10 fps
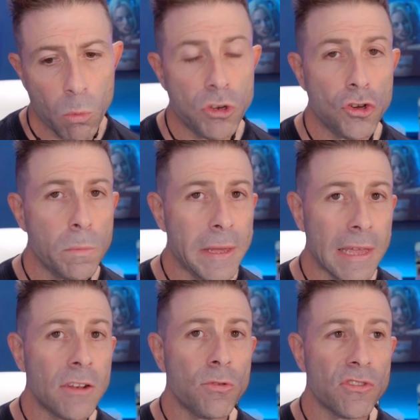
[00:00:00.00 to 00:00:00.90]
would you be
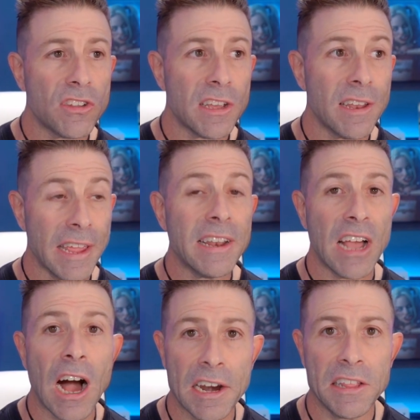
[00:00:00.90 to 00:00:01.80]
interested in
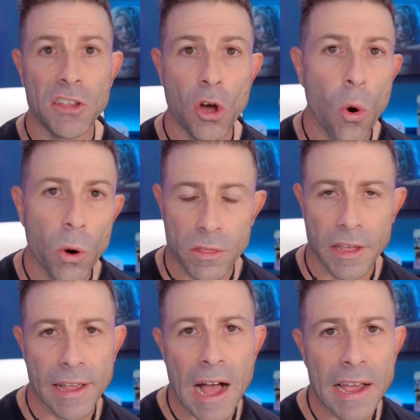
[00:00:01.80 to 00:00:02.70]
cutting the cord
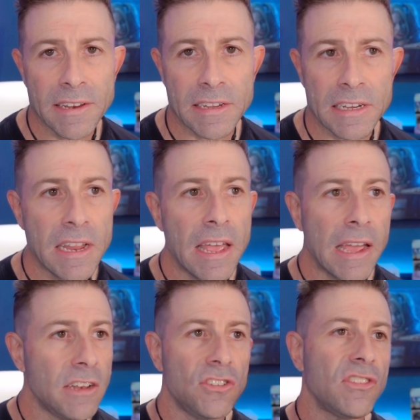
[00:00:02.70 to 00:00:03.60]
like I did
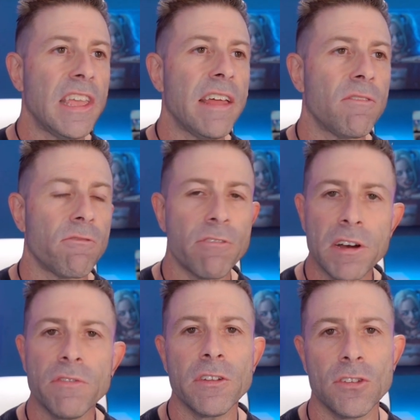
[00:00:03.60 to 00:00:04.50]
and just get
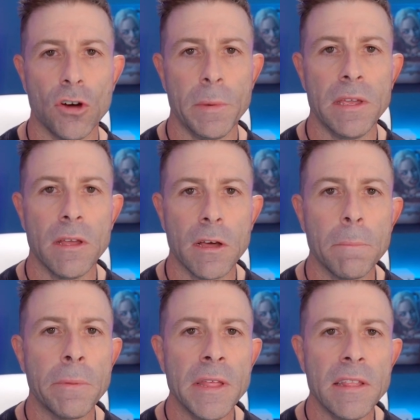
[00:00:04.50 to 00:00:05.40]
rid of Adobe
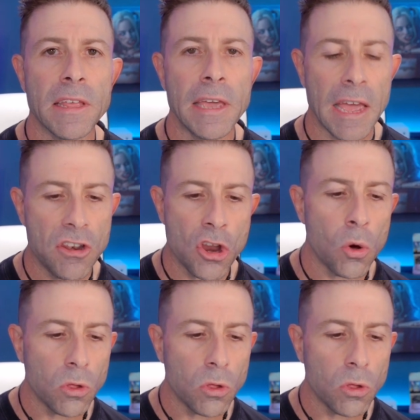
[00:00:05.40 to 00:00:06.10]
completely and no